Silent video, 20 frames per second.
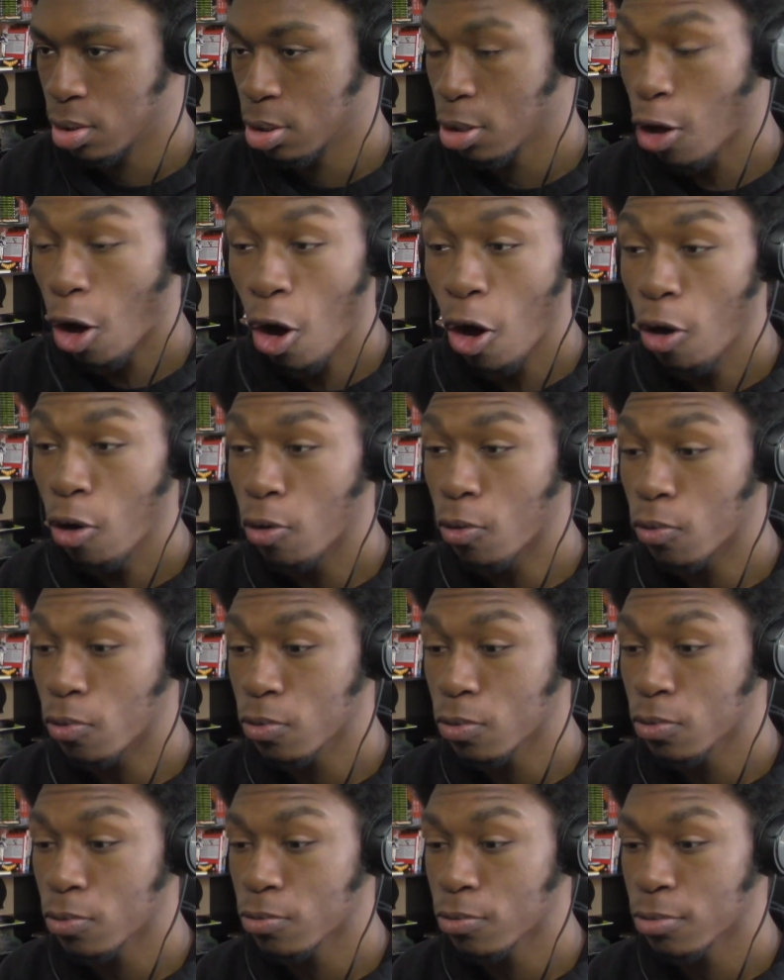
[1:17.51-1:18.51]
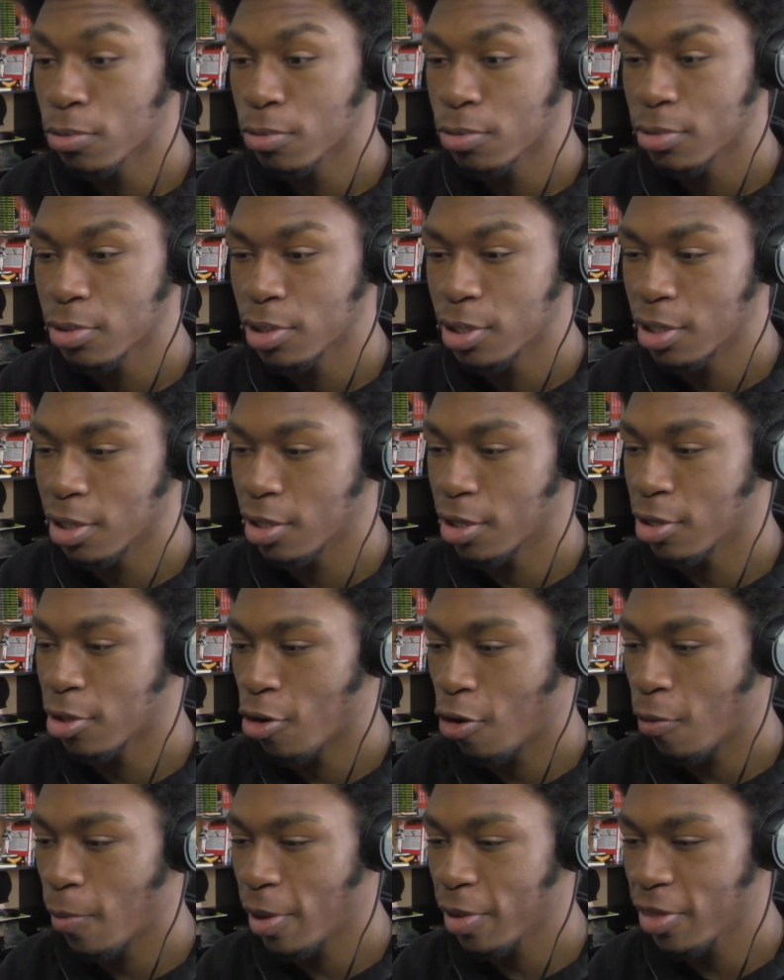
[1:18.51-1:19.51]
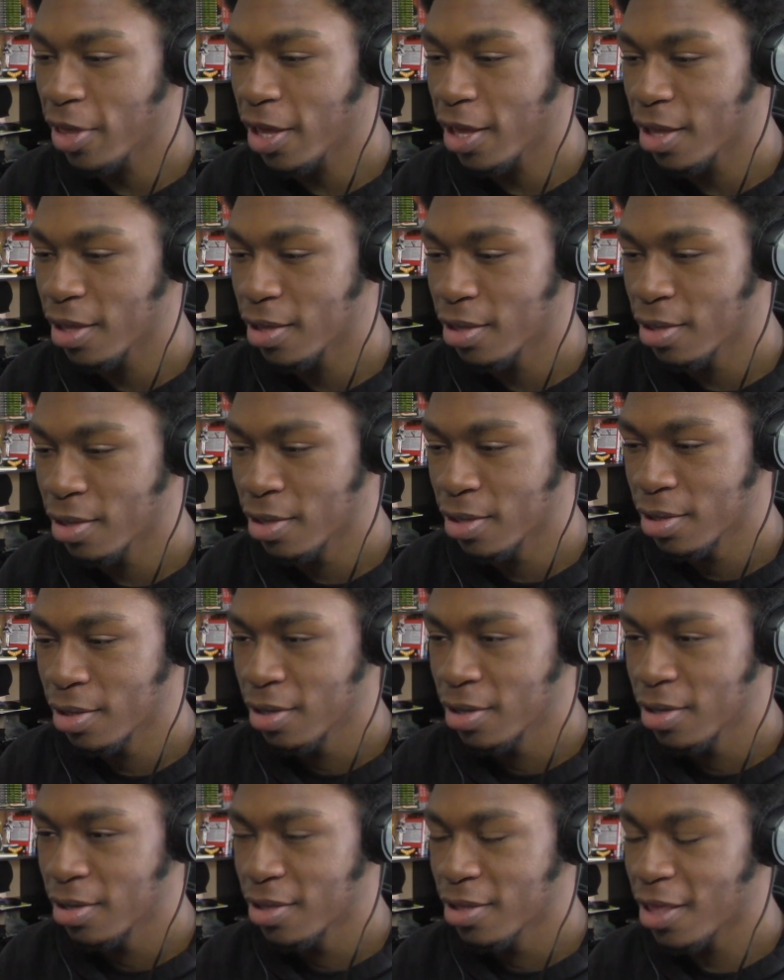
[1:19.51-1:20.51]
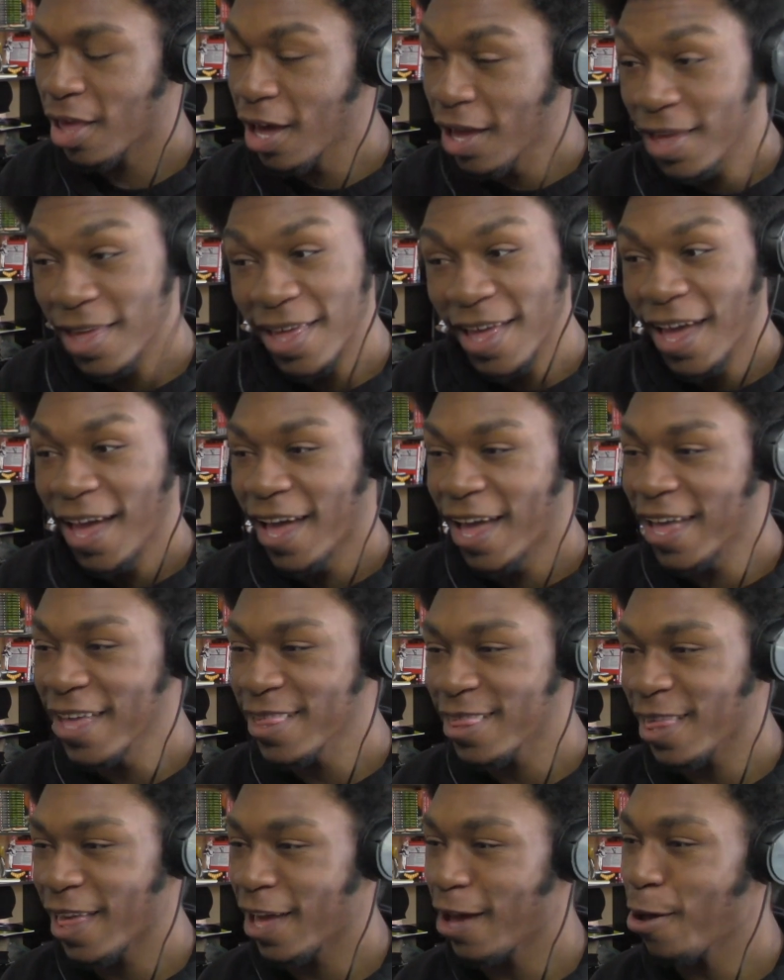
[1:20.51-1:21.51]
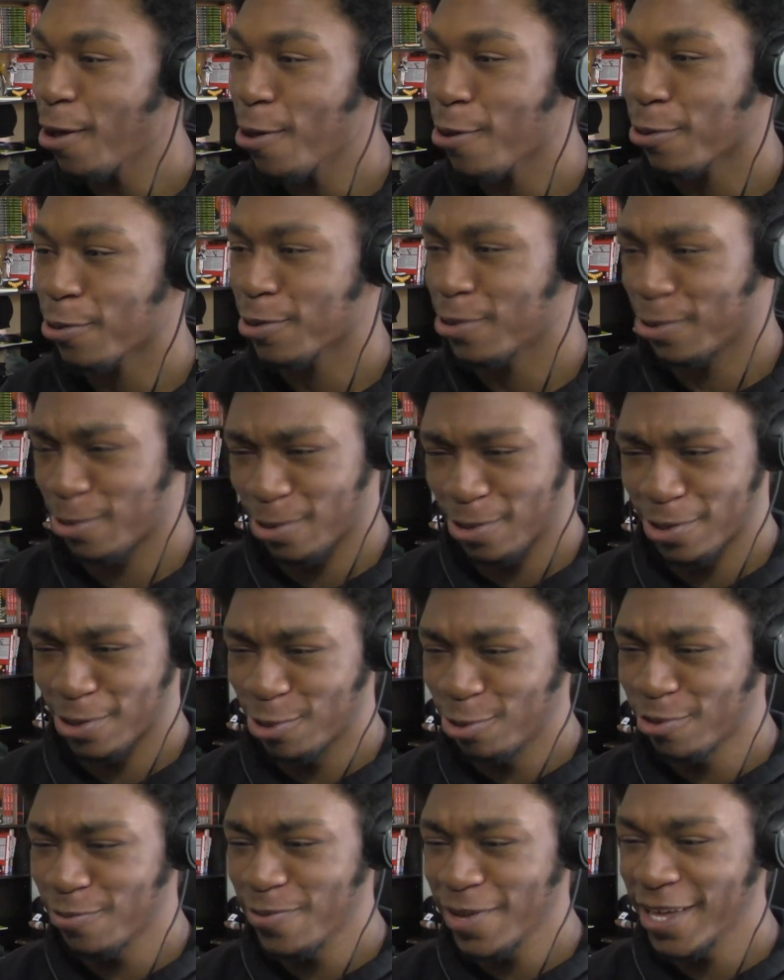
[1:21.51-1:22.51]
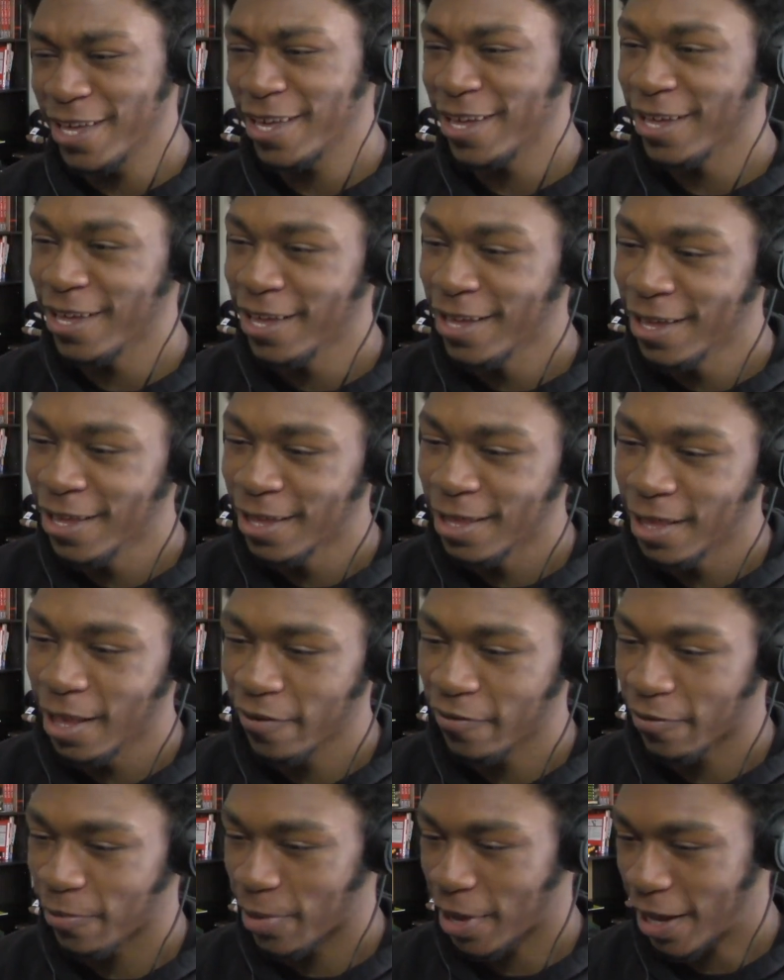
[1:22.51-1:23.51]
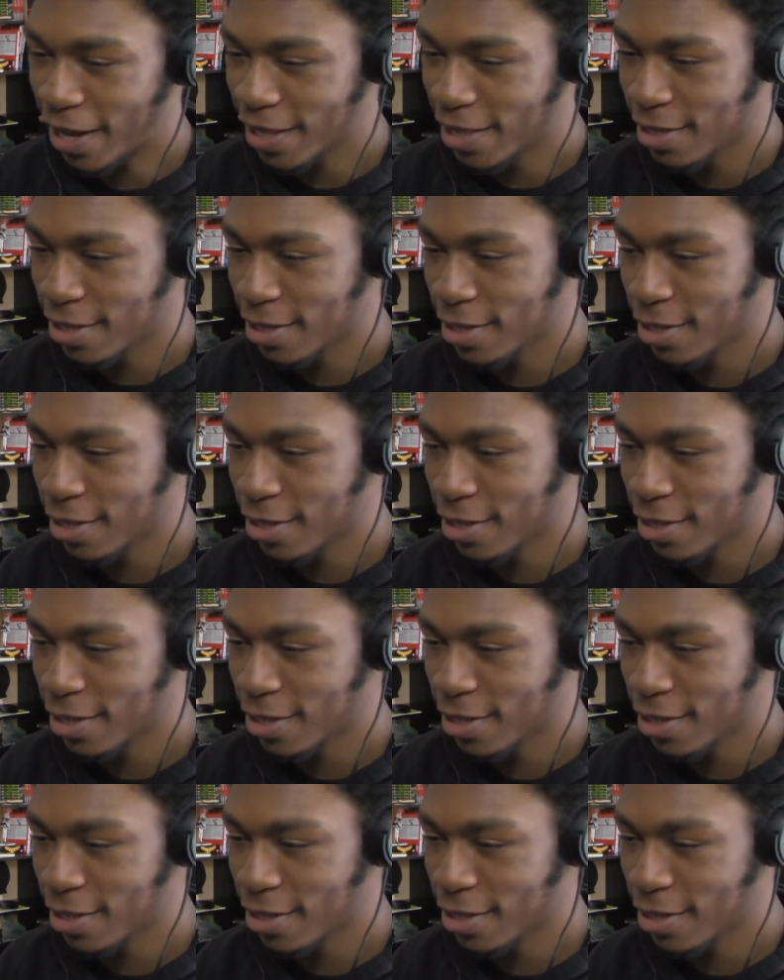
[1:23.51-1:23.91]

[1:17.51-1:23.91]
Oh, he didn't know about that? He's like, oh, you're going to use me? Never mind.